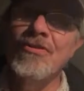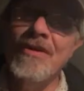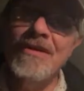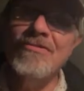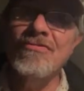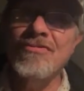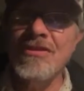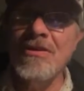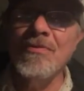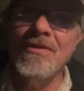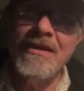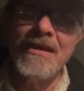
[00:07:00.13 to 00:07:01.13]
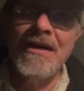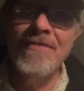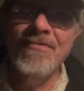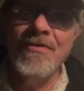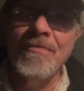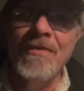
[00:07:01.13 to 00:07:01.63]
get to see where they come
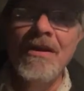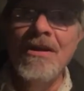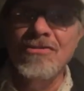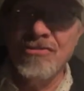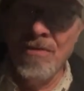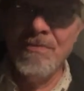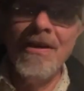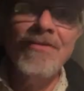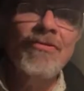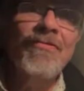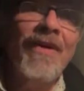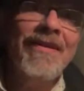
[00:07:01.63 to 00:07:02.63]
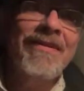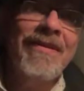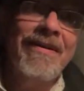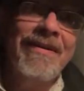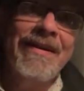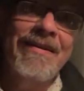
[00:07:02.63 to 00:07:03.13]
from. Sometimes you find
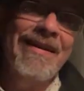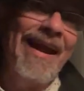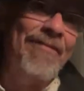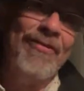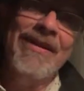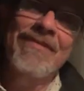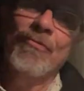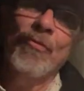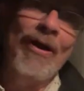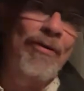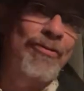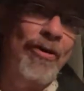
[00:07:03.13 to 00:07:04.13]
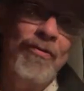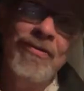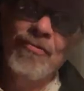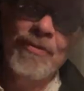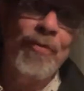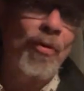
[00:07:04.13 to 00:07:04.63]
there are not really well-known
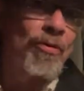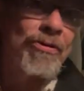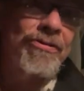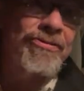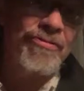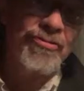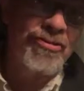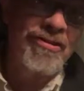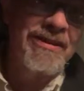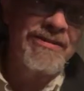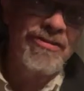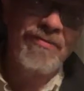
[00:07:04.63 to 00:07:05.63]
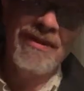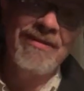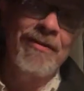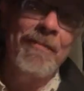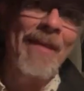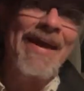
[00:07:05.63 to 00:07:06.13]
reporters or journalists. Sometimes
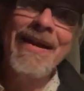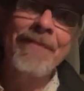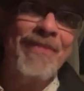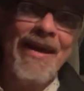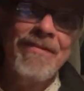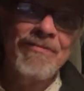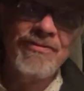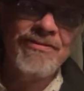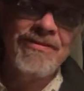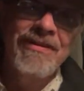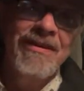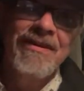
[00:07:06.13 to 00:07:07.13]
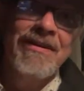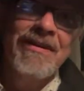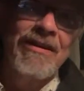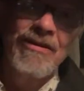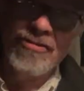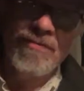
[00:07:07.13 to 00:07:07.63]
they're made-up names.
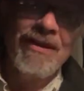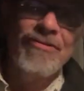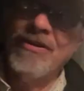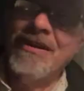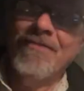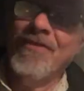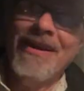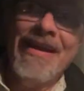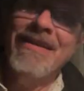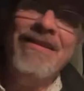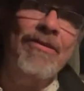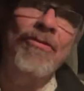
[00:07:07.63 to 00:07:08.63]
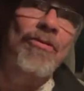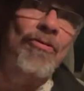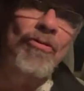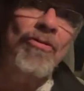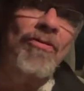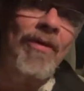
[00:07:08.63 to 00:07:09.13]
Sometimes you cannot find anything on
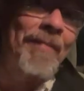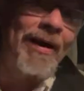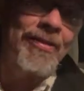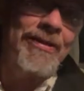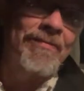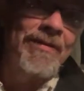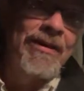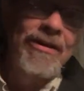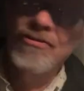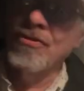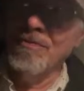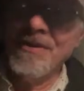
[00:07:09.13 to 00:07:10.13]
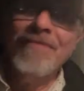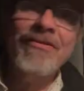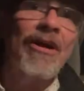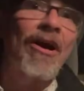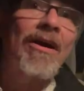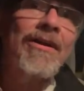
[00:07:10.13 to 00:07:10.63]
Google about them. Sometimes
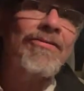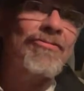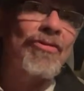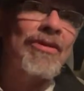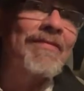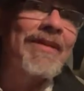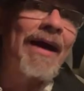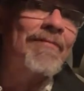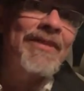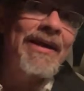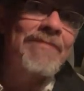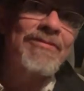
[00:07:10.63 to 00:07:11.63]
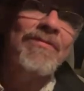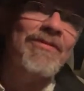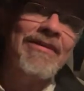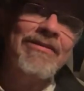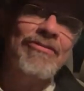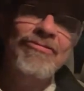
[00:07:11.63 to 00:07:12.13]
the articles don't even have names.
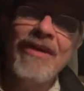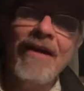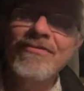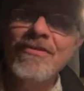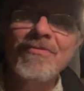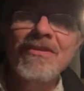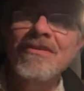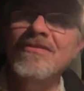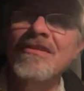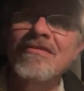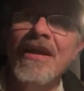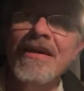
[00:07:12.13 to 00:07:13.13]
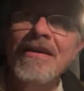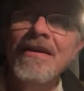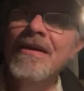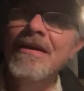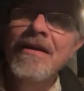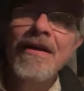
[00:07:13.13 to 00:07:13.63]
Sometimes they just have something that says like
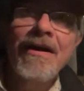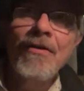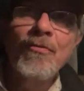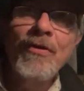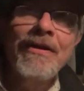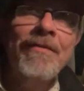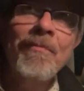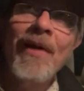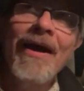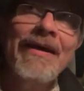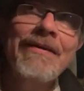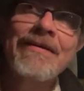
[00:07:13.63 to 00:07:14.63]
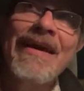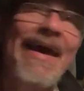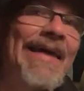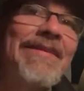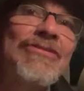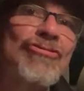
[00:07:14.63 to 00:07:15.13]
written by
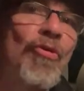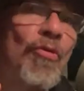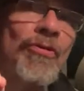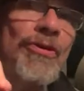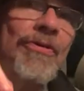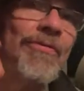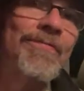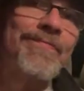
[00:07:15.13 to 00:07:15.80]
editorial.